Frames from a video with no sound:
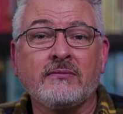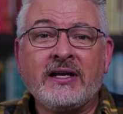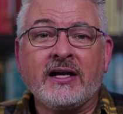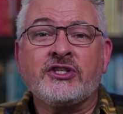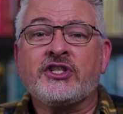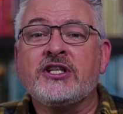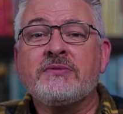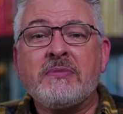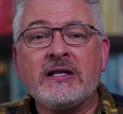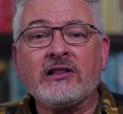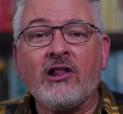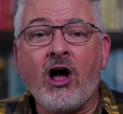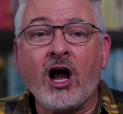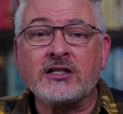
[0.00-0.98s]
Because she's been
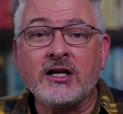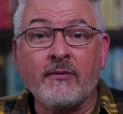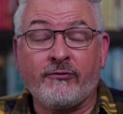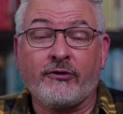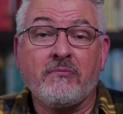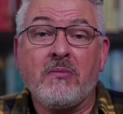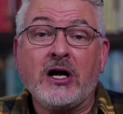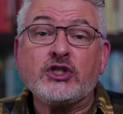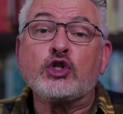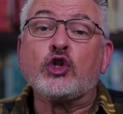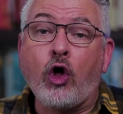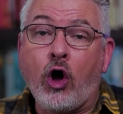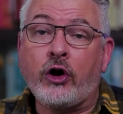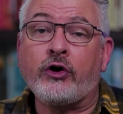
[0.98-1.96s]
locked up for much
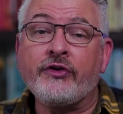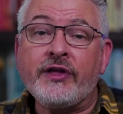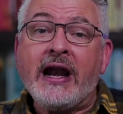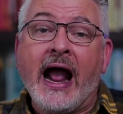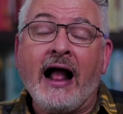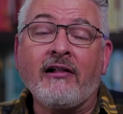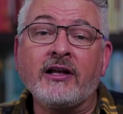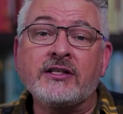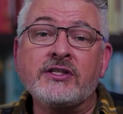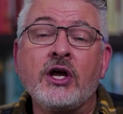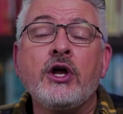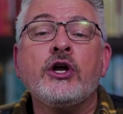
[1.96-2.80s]
longer than Alex,